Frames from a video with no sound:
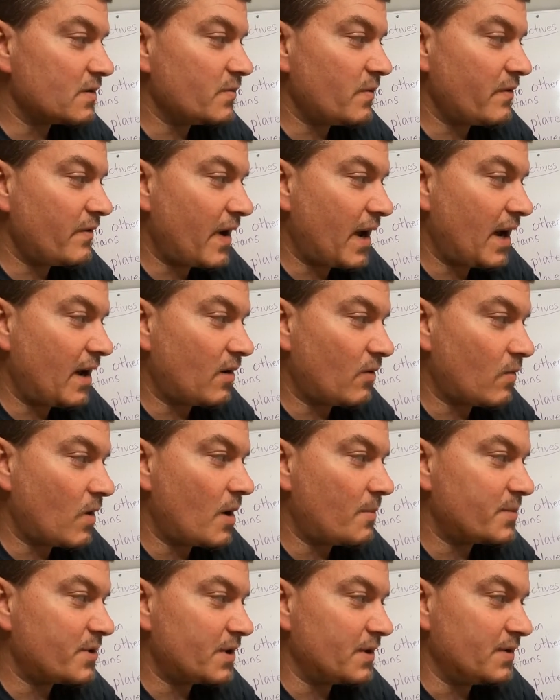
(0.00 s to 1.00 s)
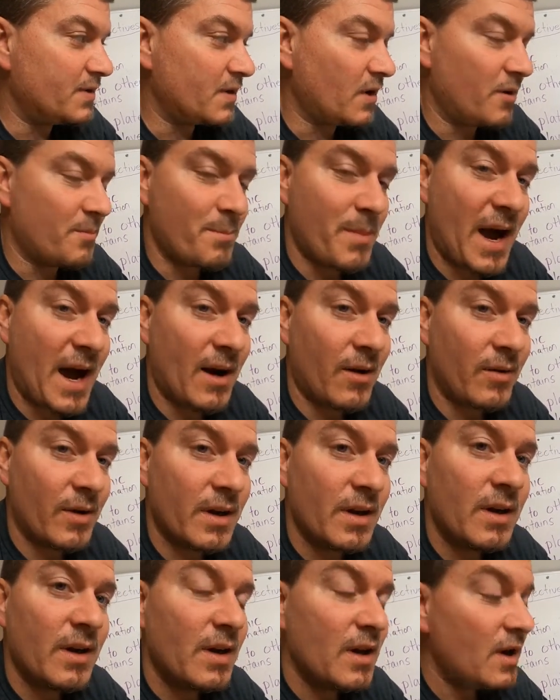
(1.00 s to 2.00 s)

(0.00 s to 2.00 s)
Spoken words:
we've had eruptions on Maui